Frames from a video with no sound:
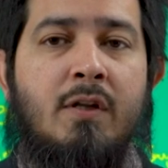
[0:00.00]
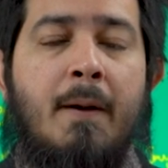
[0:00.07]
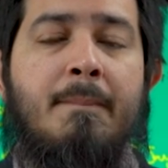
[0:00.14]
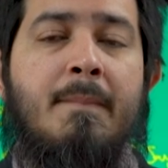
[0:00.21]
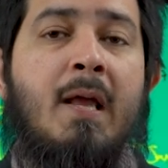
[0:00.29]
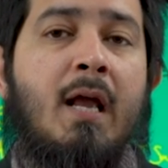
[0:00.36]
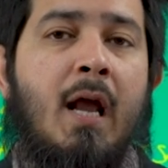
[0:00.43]

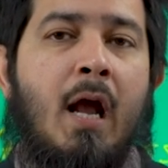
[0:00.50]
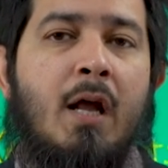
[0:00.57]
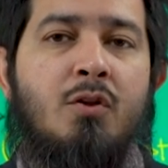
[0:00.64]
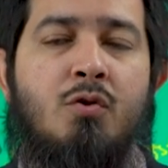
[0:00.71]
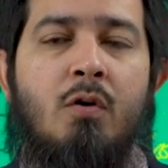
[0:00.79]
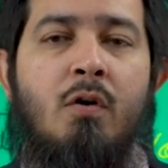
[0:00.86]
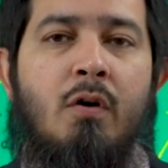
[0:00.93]
up,
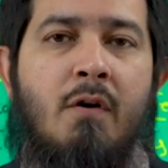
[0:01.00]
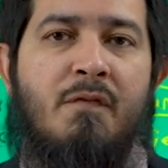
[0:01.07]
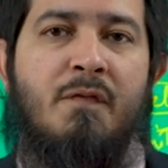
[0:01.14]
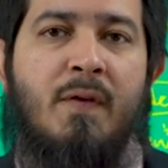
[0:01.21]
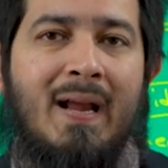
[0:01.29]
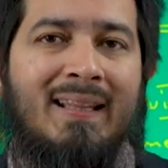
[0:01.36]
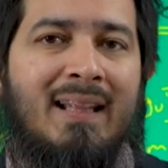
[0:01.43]
and you're going to
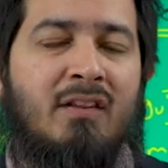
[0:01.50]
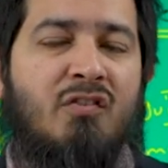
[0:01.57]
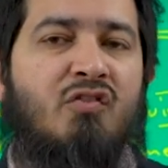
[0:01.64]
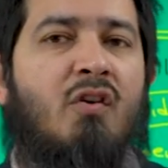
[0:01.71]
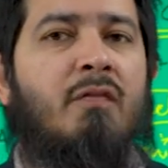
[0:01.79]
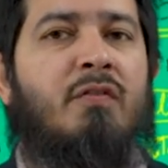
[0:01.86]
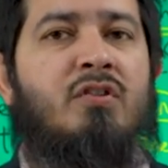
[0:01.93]
find that
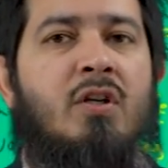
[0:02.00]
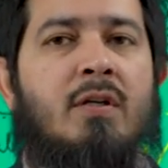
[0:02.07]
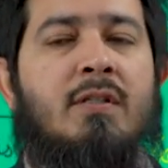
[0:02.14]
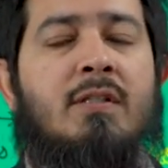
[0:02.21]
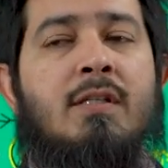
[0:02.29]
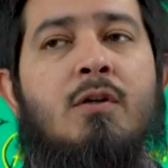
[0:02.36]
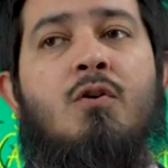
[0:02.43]
service
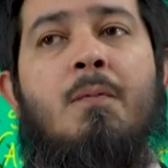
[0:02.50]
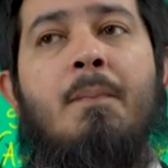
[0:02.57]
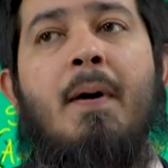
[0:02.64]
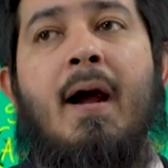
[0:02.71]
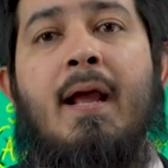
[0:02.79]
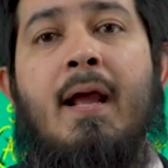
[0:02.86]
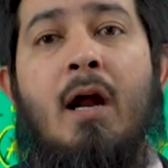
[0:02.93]
charges in
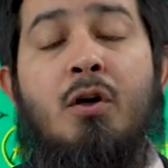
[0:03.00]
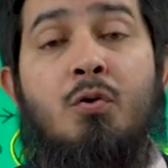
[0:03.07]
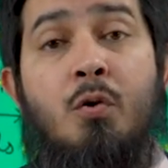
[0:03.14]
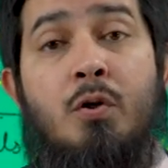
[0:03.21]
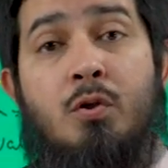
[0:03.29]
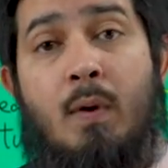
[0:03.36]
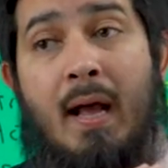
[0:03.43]
Dubai are
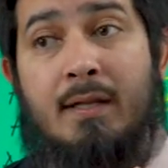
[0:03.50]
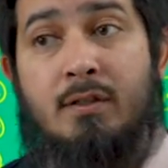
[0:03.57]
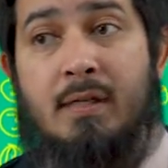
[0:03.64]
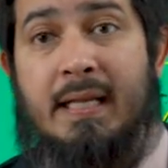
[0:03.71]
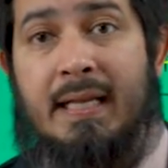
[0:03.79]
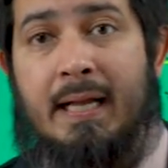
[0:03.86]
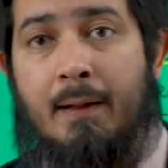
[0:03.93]
going to
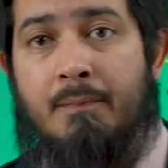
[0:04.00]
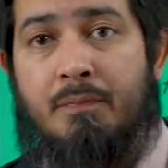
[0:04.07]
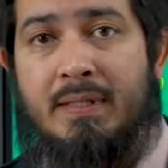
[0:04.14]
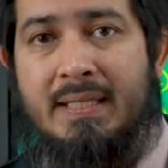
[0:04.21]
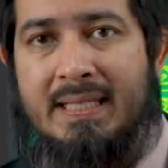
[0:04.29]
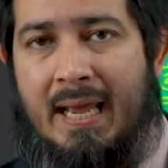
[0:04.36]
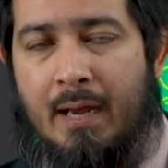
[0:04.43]
actually
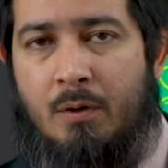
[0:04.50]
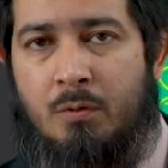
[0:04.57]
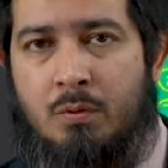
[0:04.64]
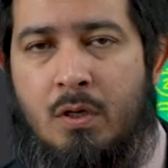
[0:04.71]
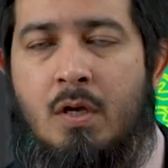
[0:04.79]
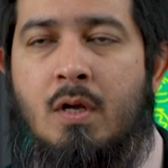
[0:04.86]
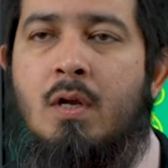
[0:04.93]
come
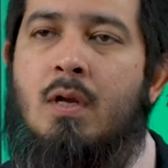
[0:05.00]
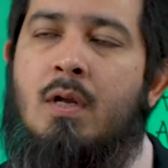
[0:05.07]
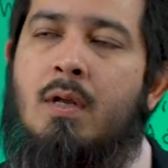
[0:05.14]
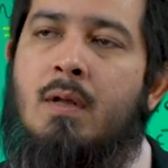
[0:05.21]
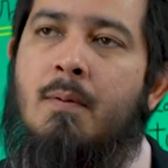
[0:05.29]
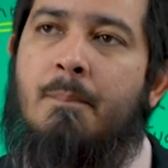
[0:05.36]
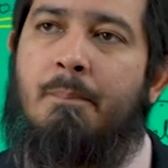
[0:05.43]
down.
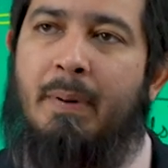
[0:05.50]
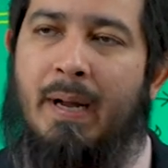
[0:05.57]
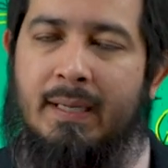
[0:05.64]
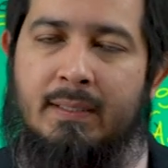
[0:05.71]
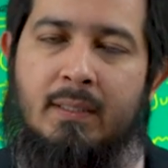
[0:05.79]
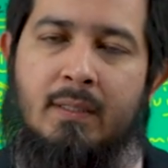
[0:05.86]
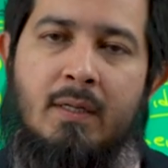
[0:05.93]

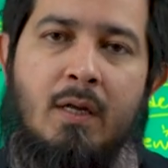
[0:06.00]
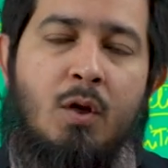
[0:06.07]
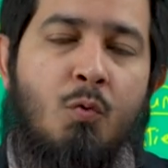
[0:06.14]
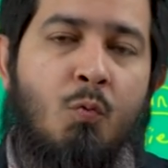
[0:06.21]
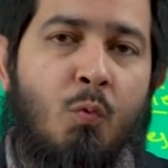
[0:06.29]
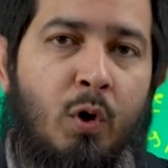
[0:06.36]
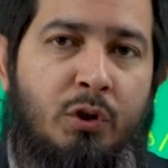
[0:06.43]
But
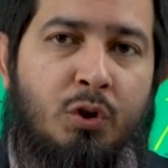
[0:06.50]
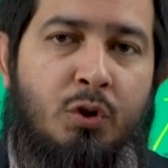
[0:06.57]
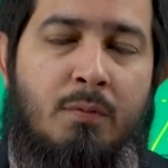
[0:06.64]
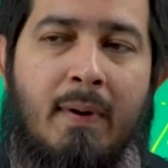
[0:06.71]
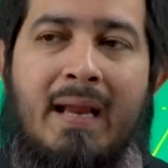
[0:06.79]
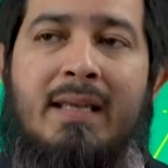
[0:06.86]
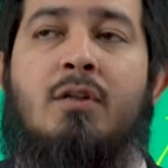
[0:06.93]
what
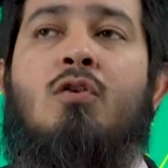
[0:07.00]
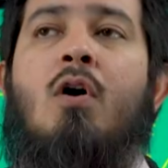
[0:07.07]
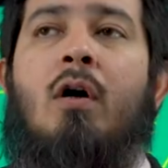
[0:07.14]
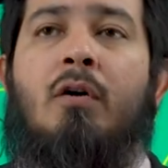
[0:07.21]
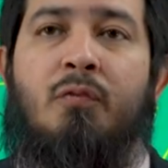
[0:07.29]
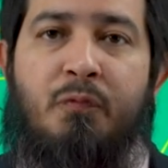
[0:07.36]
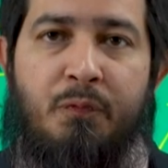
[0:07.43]
you might
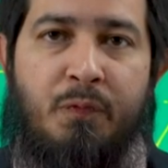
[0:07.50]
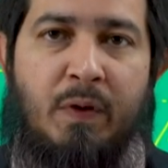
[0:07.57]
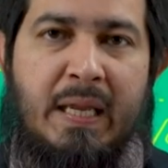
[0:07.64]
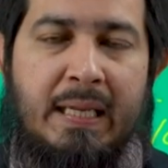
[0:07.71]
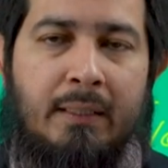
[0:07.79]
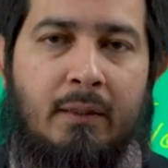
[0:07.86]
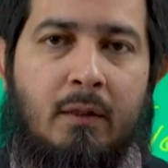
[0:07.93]
not
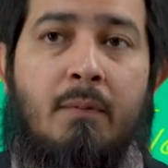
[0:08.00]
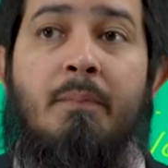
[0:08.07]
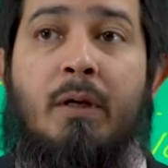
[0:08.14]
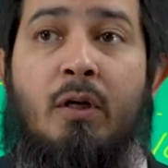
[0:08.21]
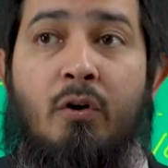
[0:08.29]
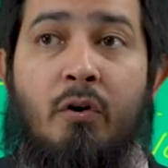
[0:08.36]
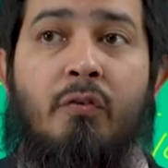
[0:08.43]
feel,
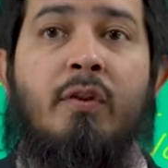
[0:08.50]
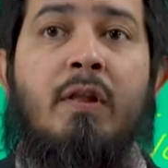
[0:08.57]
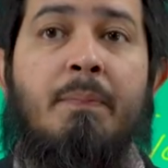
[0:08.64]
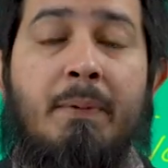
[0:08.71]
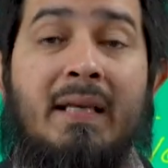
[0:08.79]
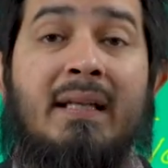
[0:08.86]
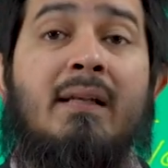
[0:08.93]
because
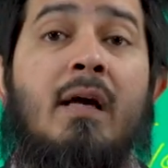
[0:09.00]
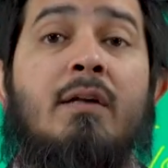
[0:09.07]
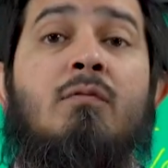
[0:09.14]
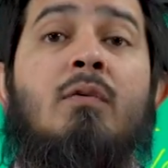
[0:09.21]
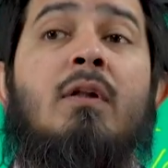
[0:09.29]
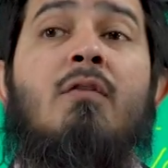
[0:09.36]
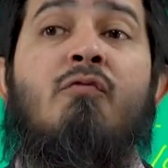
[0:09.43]
keeping in
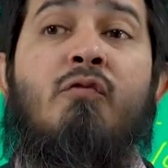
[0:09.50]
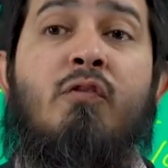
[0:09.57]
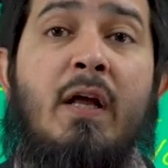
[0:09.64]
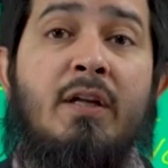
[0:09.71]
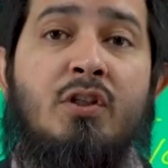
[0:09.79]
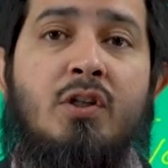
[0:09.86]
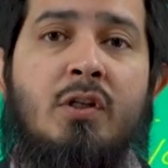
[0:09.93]
line with
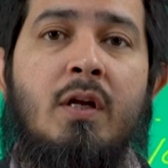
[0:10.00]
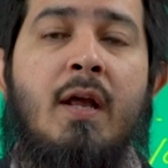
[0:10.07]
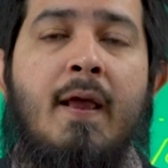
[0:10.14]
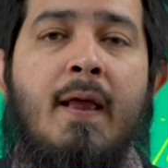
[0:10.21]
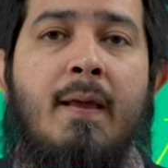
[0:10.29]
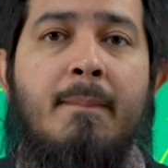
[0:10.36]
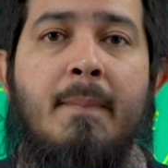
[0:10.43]
inflation,
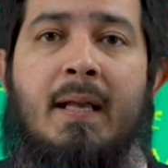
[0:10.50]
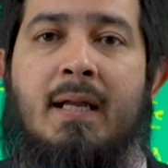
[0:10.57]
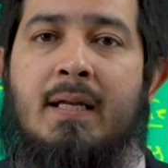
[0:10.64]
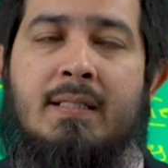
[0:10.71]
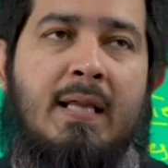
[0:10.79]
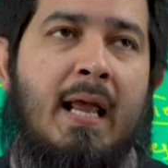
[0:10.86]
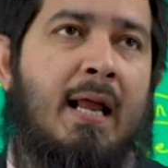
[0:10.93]

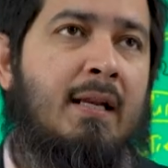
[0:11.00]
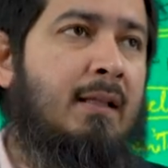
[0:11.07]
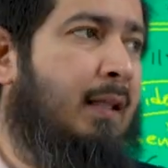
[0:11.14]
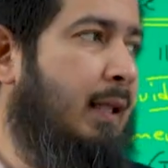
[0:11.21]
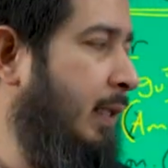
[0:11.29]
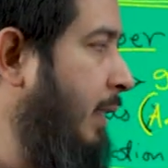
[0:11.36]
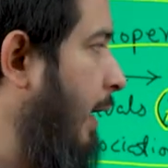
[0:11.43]
because
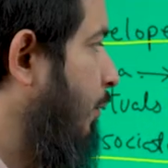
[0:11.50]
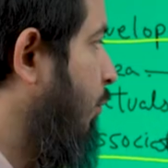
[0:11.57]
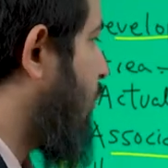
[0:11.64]
anything that